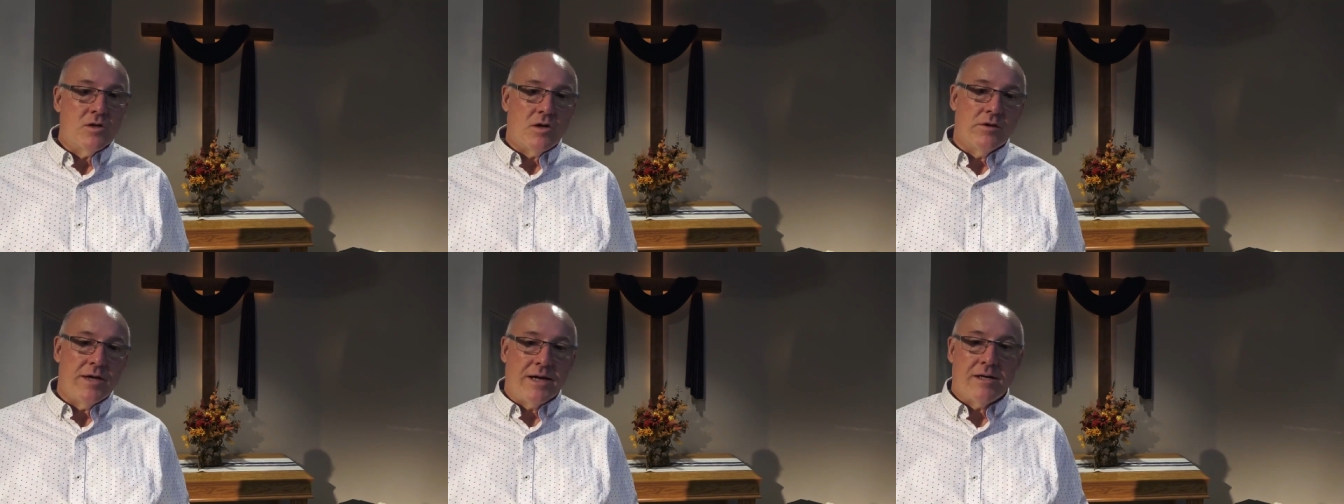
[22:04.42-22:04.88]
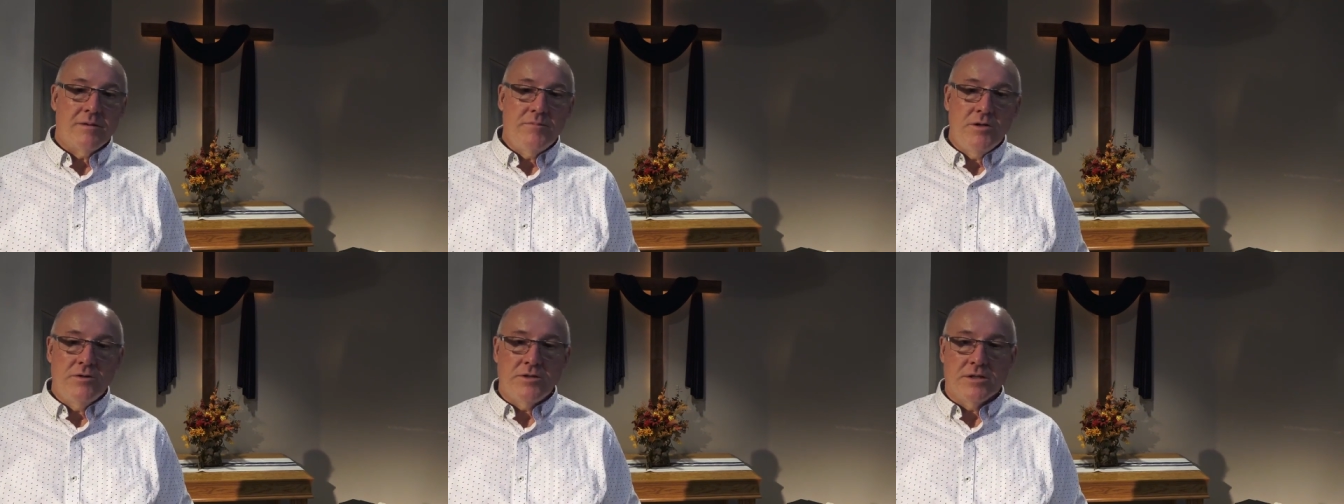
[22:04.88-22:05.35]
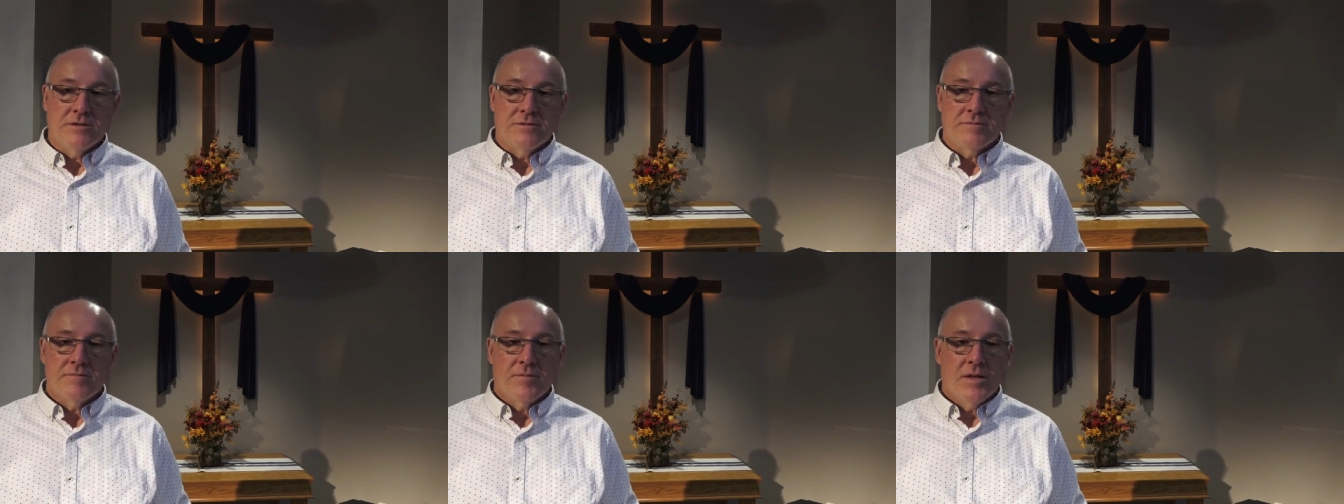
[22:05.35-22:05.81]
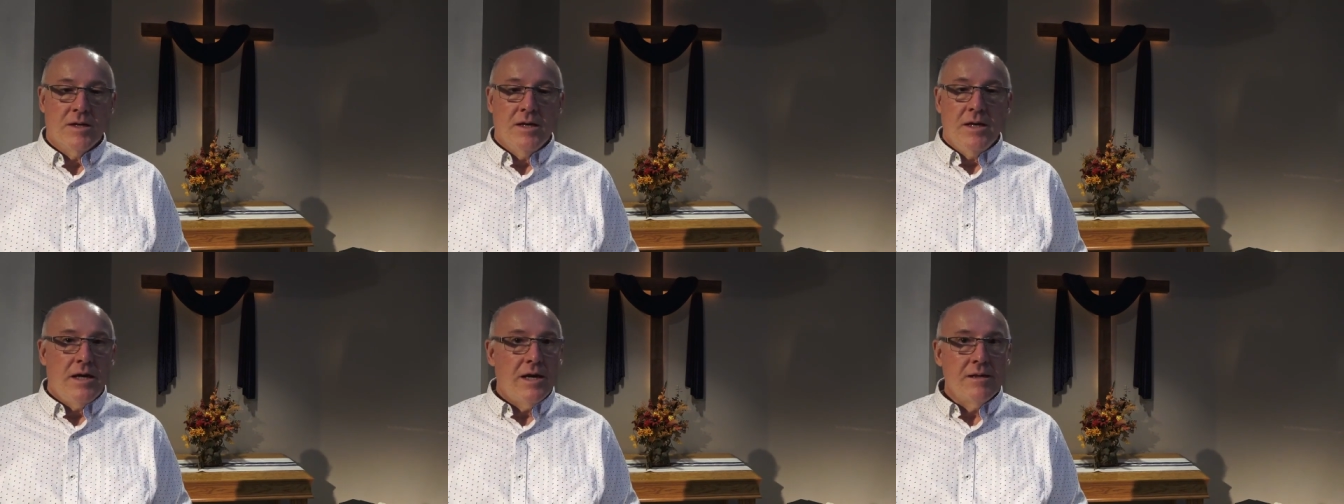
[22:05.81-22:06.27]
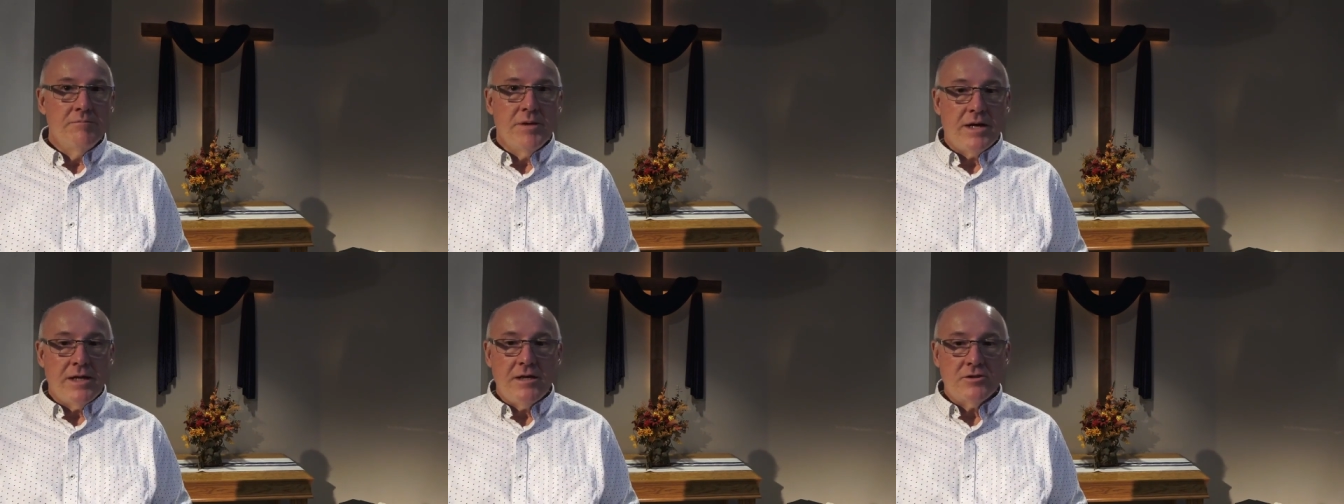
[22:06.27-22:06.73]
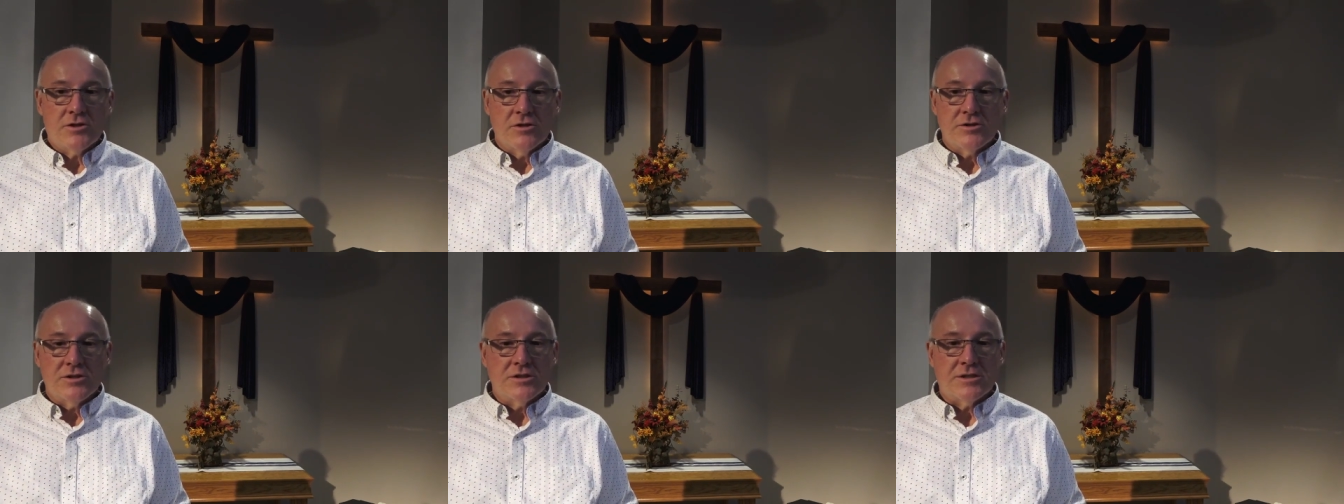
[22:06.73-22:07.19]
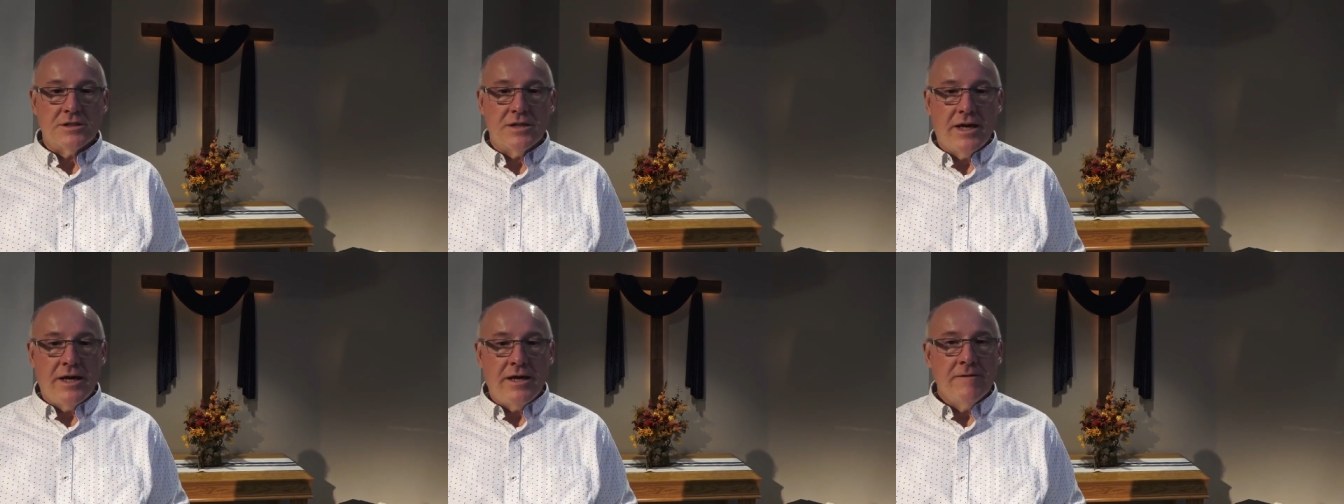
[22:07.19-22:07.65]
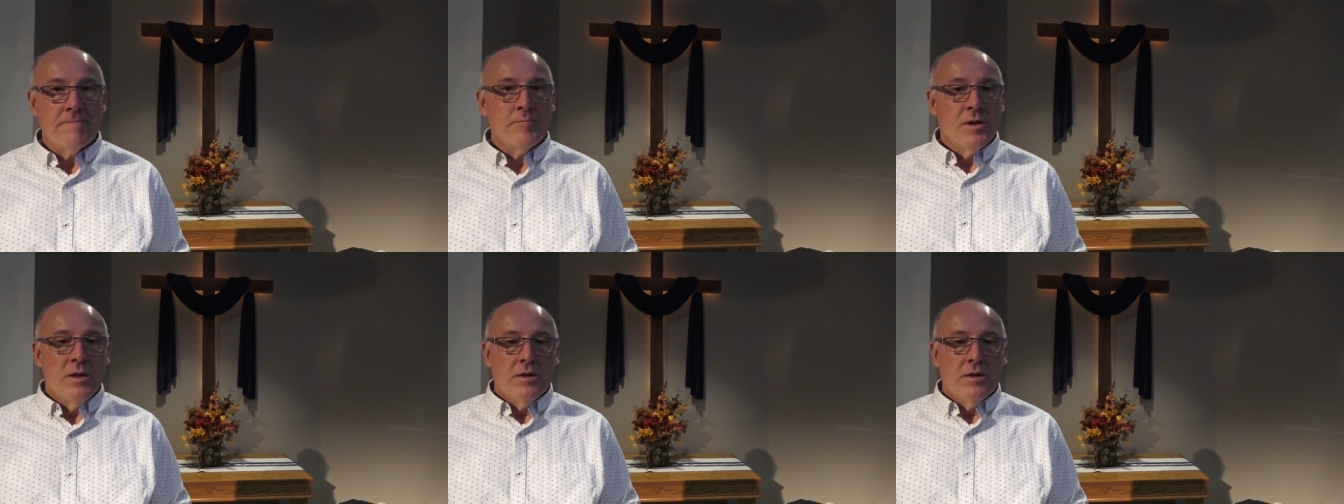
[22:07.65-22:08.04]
call that communion. In many churches today,